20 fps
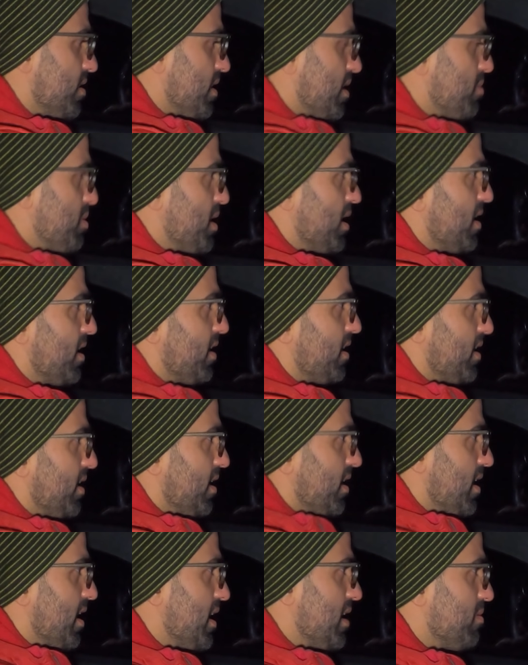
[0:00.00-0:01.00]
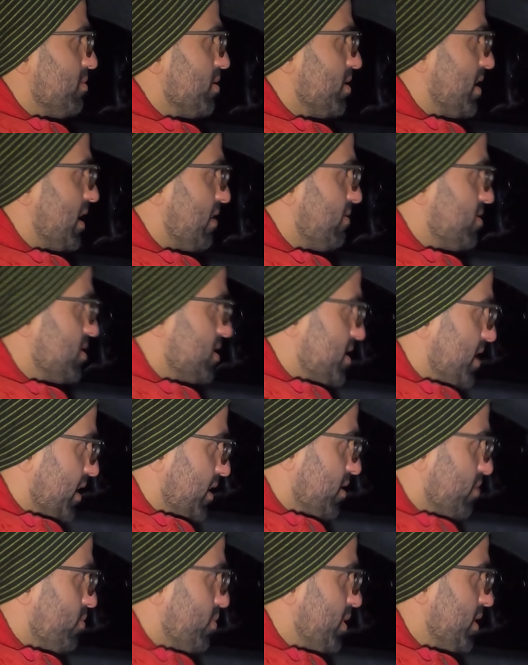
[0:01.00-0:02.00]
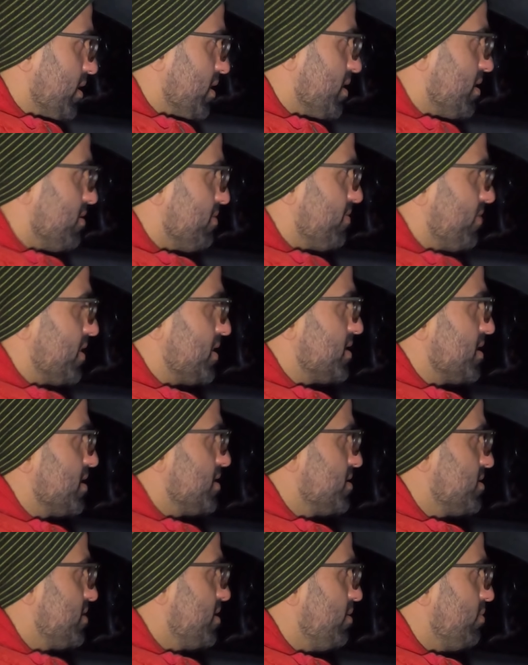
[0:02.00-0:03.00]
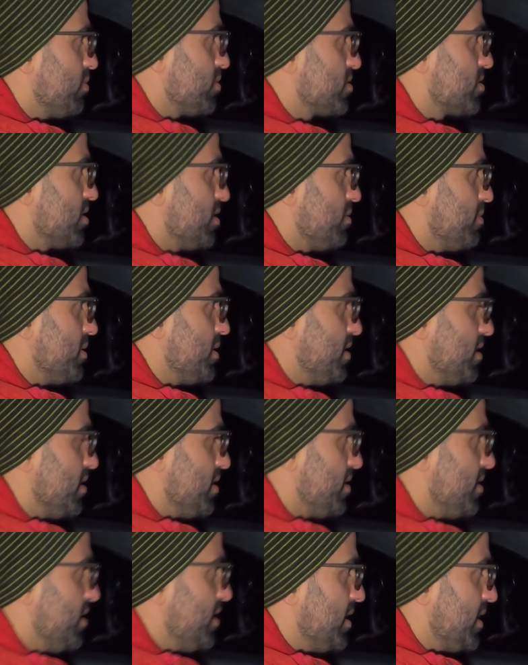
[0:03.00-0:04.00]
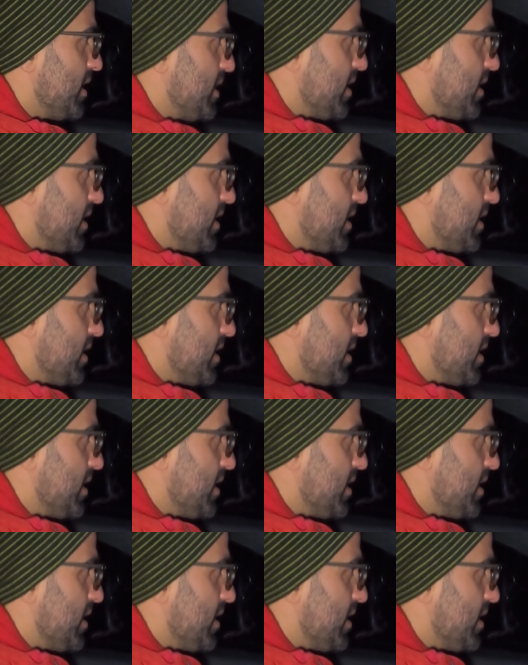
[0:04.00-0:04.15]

I mean, I, I am gonna have to take the wheel off and, and see what's going on.